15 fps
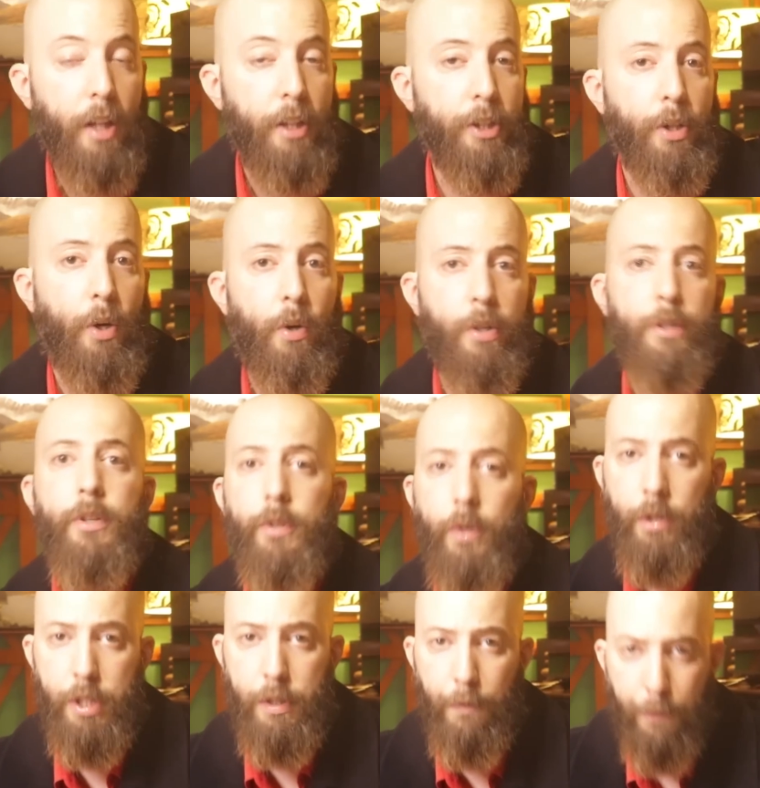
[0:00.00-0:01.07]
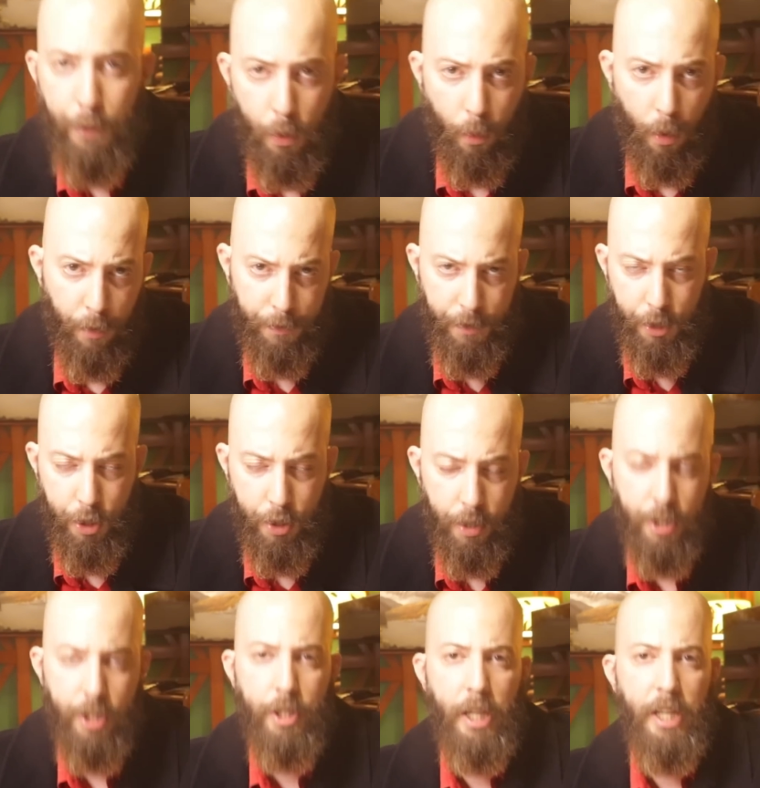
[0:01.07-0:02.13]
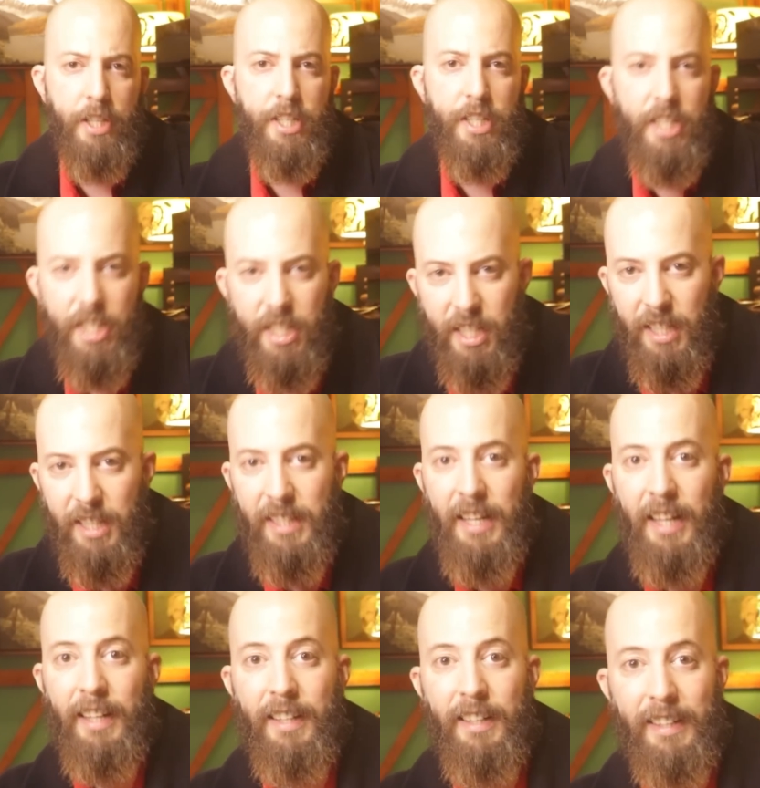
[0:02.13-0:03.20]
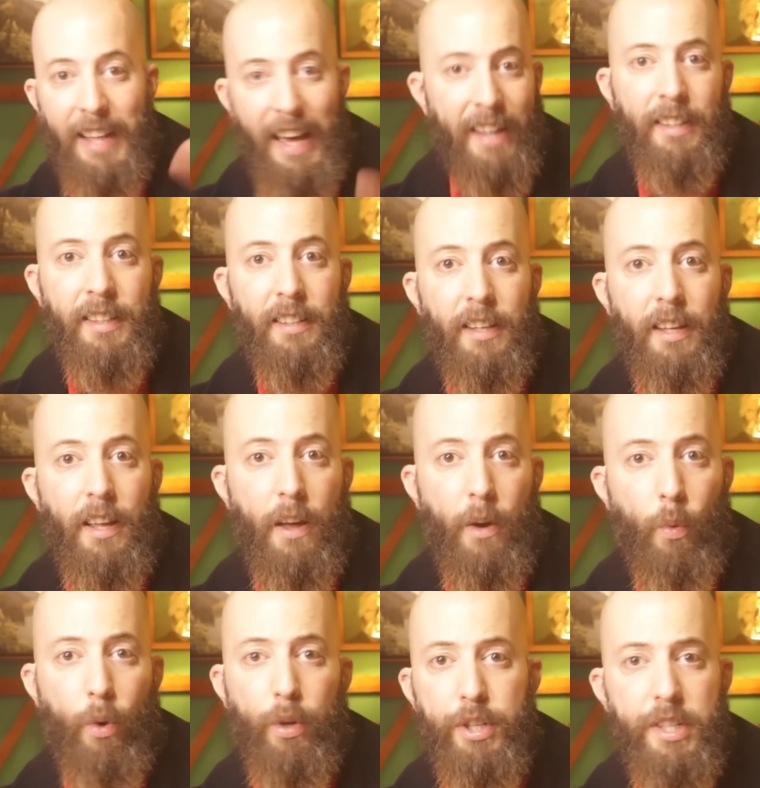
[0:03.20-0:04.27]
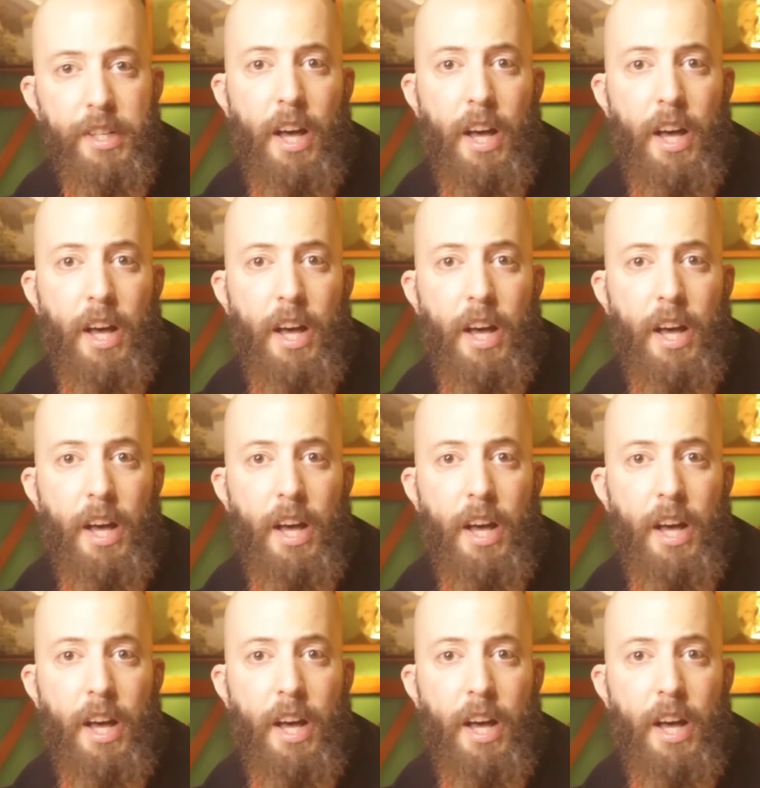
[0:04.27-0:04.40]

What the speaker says: the Orthodox view of the church insisted that that was